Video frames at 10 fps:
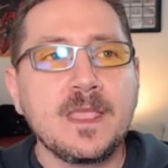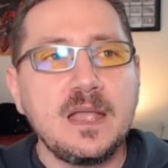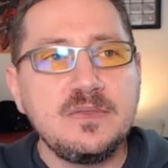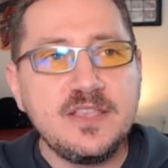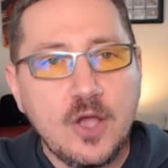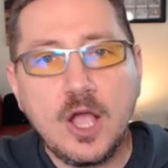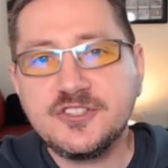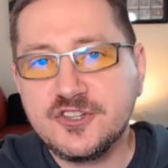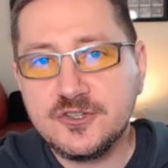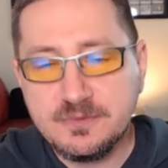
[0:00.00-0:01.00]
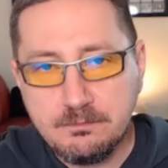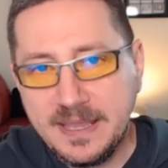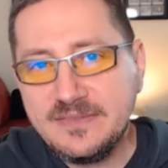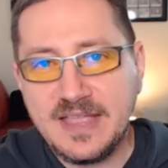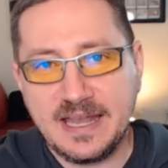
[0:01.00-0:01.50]
The Oscars
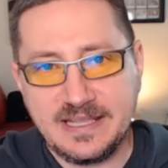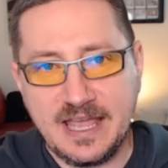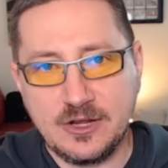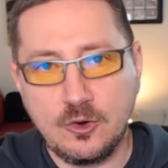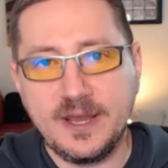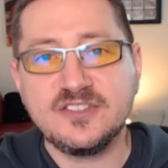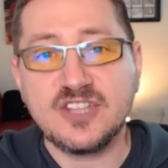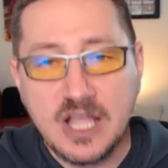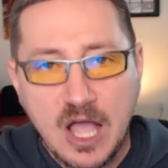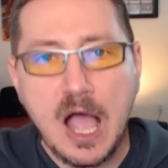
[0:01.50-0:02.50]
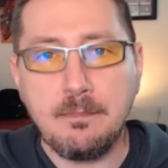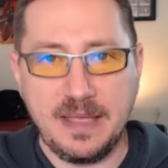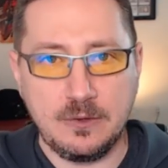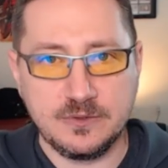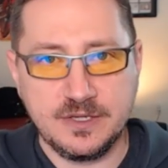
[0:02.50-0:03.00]
made that category as a cop
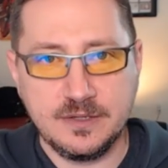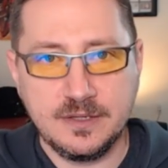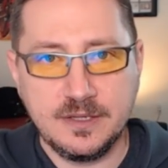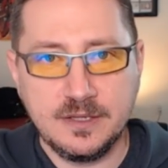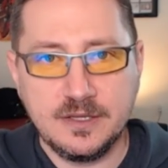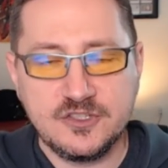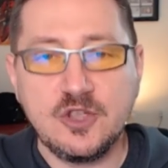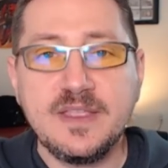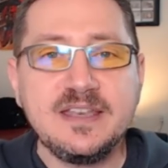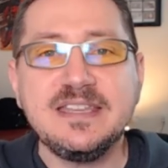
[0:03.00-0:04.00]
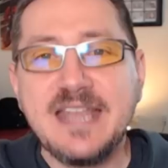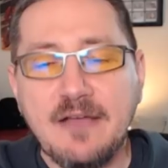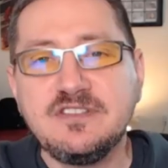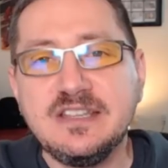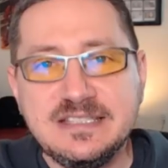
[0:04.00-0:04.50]
out. So they didn't
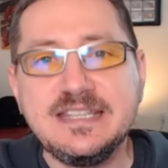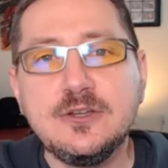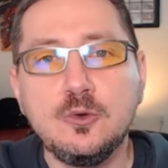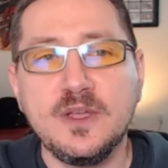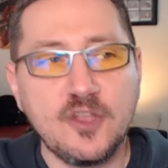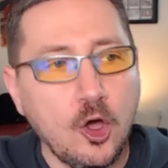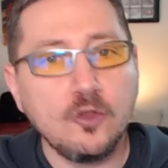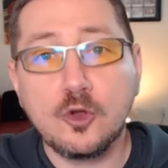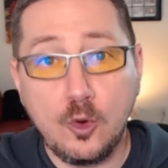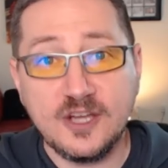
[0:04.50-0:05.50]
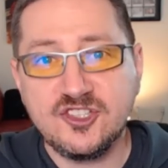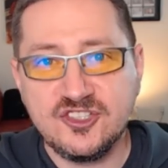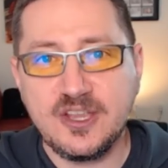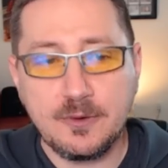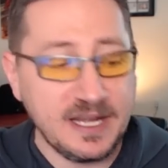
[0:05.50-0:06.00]
have to deal with all the
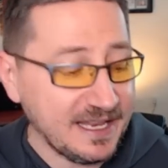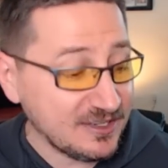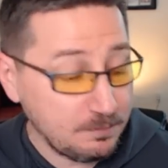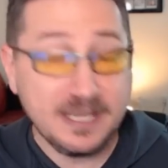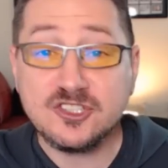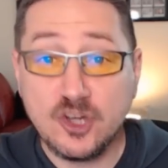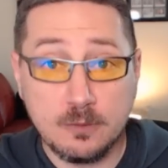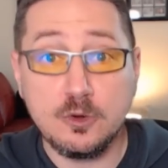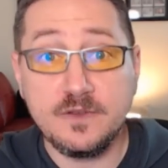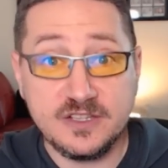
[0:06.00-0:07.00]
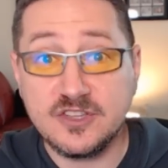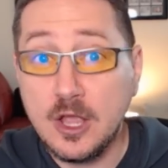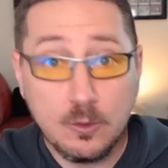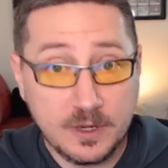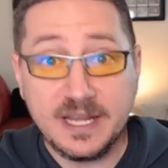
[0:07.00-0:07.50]
questions they were getting as Pixar movies
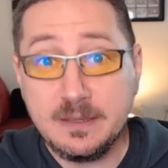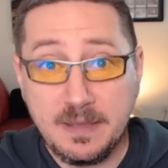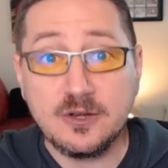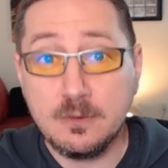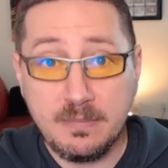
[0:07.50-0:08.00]
were getting better and